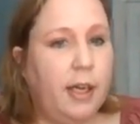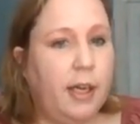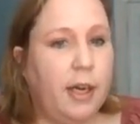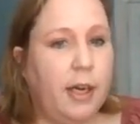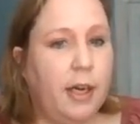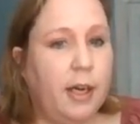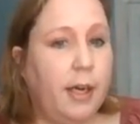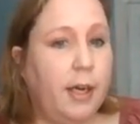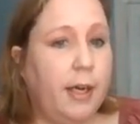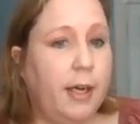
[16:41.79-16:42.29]

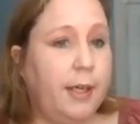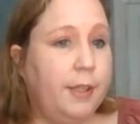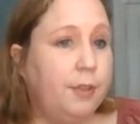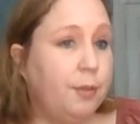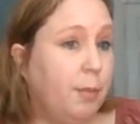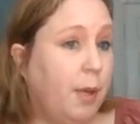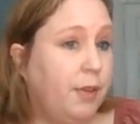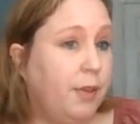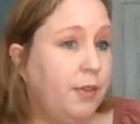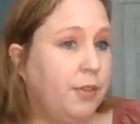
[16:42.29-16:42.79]
and
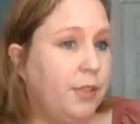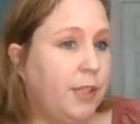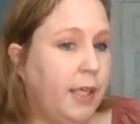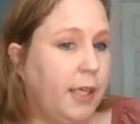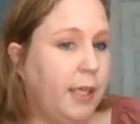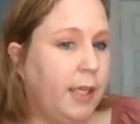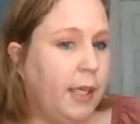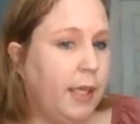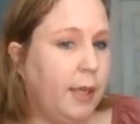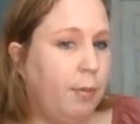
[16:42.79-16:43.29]
it's Mother's
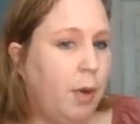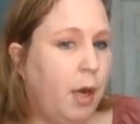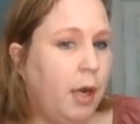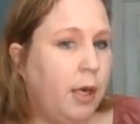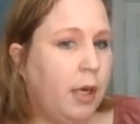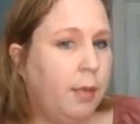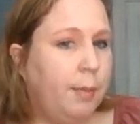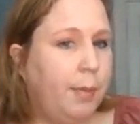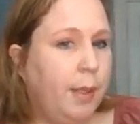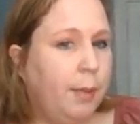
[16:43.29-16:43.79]
Day, and I'm not
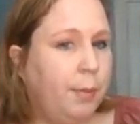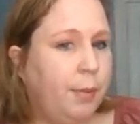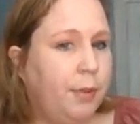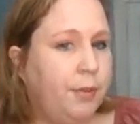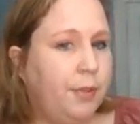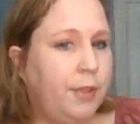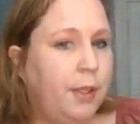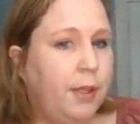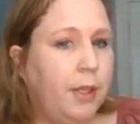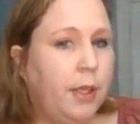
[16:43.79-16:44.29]
going to be able to
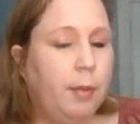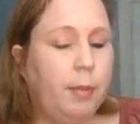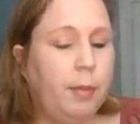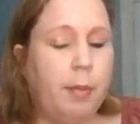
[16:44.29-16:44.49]
see them,